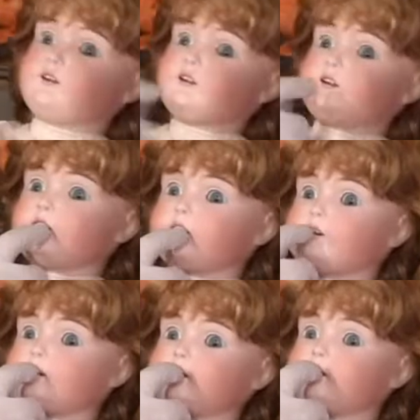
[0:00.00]

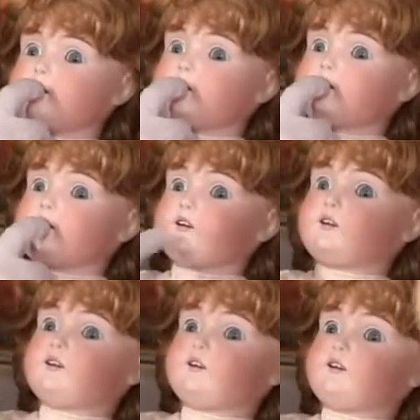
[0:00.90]

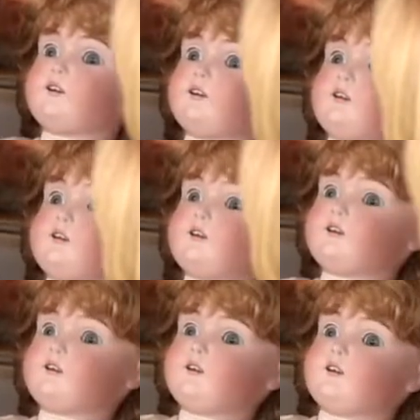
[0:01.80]

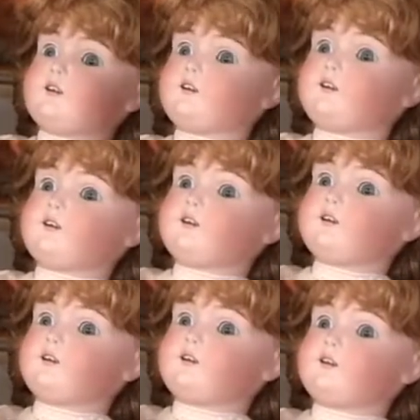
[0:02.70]

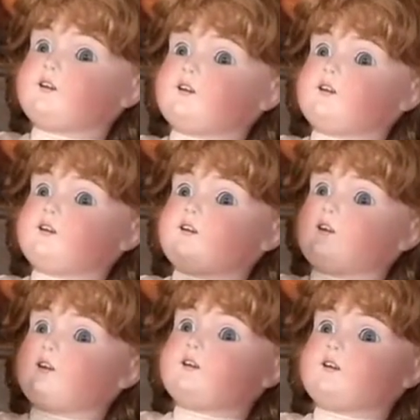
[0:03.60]

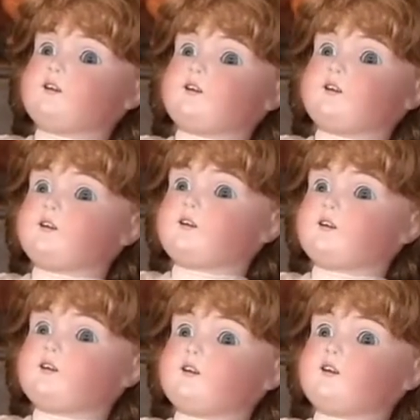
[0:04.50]

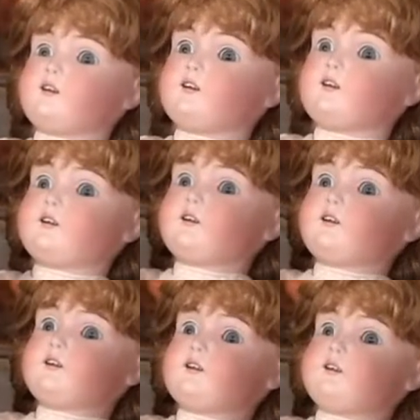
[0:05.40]

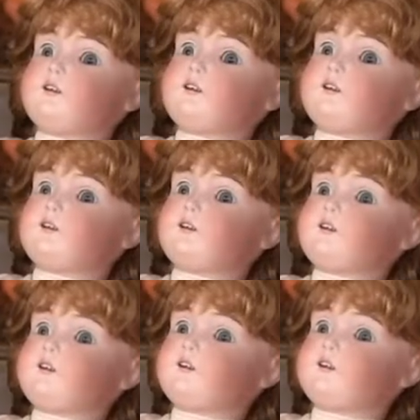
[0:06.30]

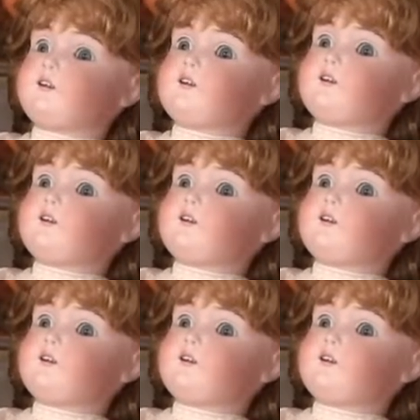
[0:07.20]
This person isn't speaking.